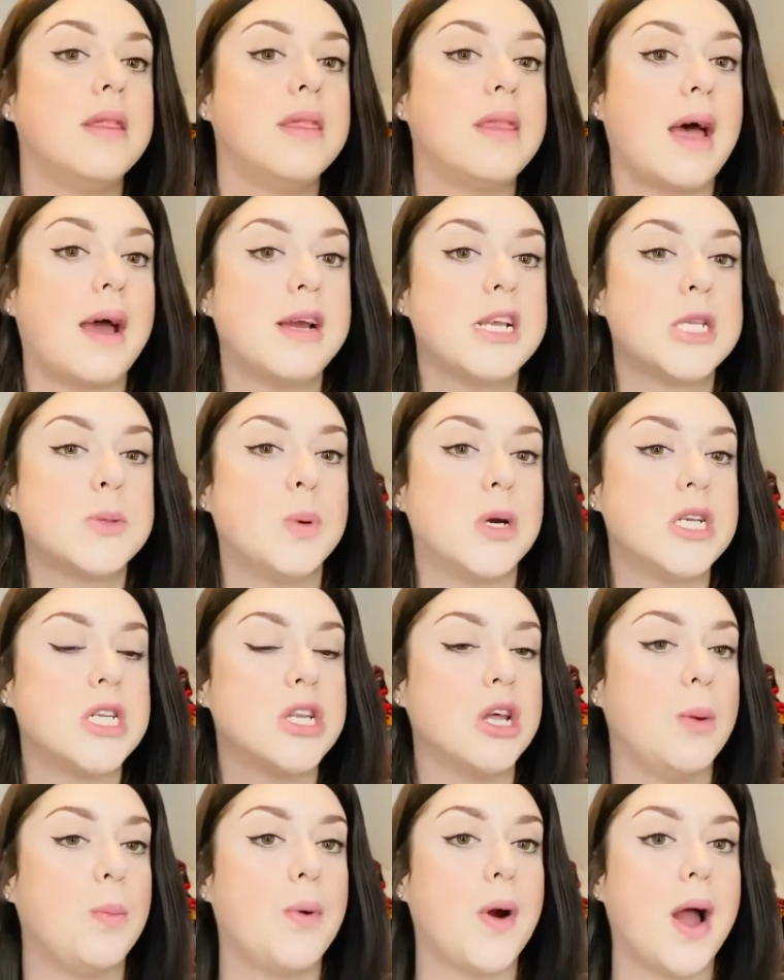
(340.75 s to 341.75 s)
that
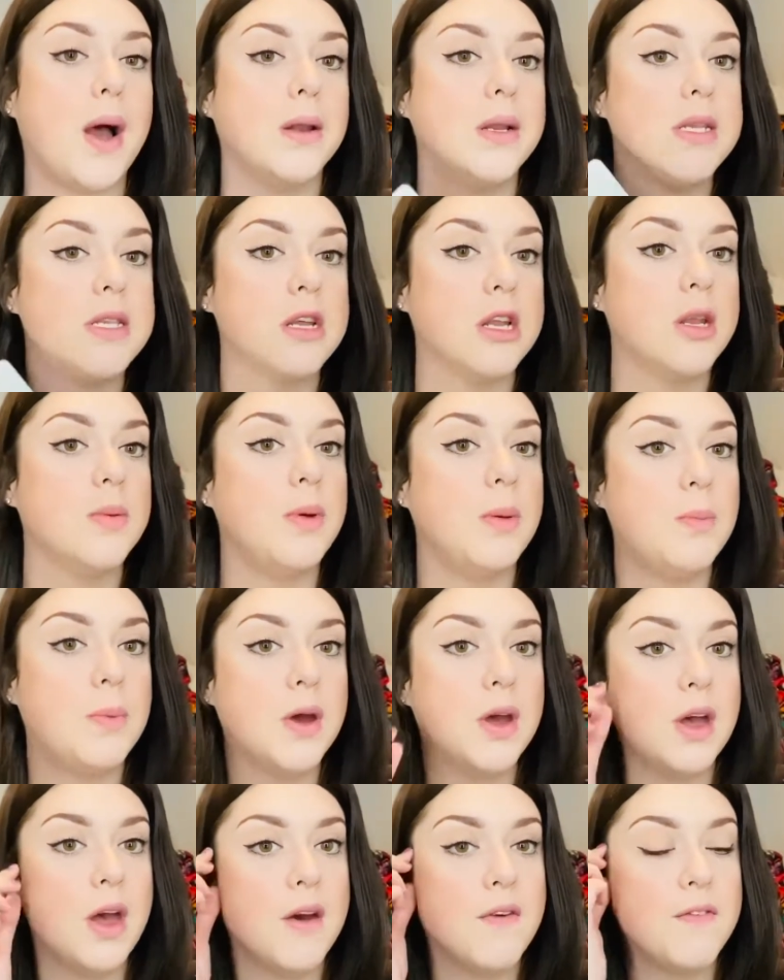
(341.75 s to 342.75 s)
espresso brown is going to be
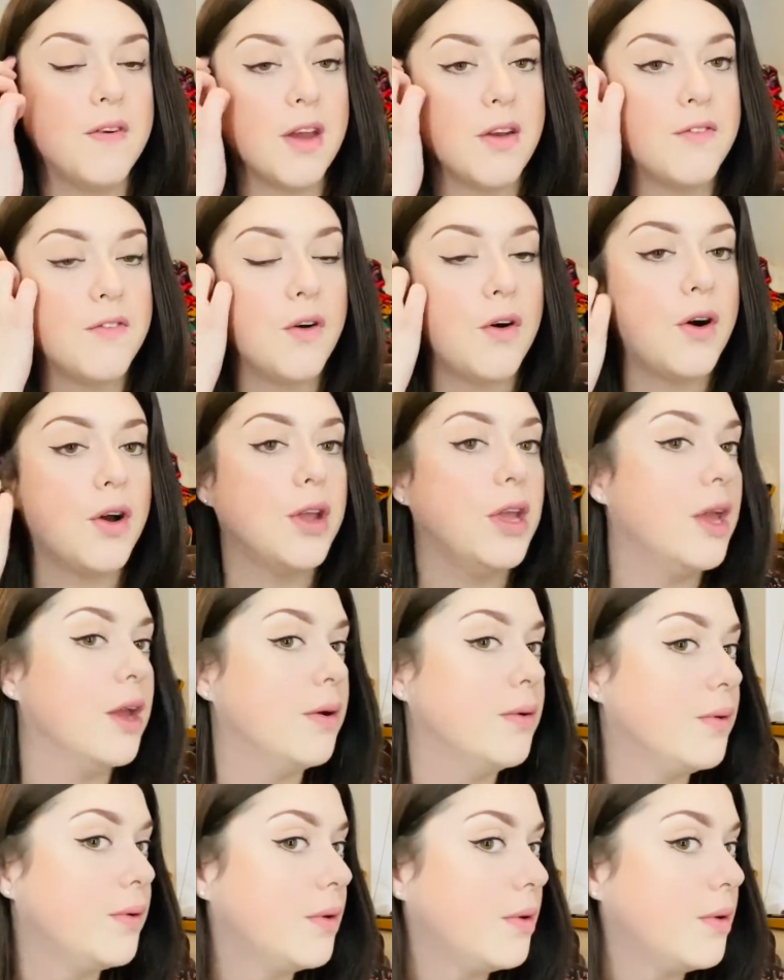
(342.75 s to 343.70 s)
perfect for you.